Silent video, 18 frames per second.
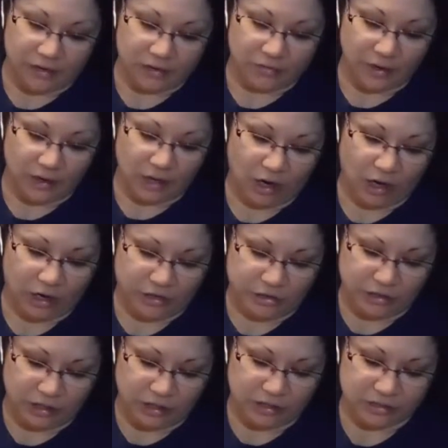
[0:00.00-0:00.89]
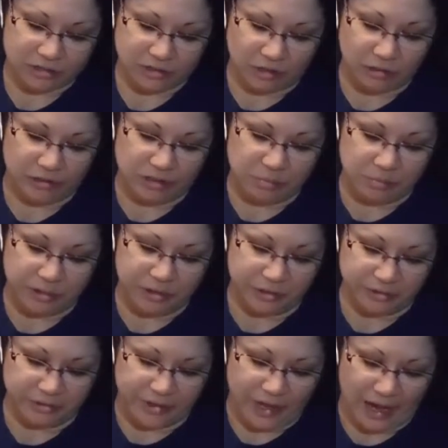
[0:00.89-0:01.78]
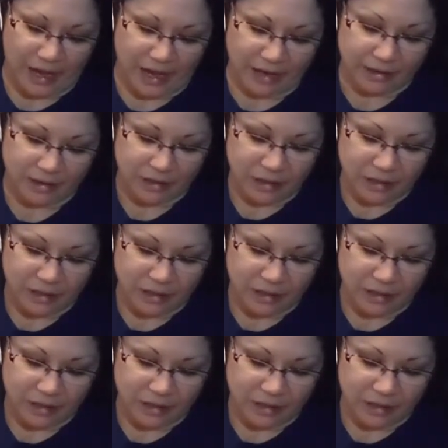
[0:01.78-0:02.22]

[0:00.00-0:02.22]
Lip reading: It's hard. You got to slowly build that,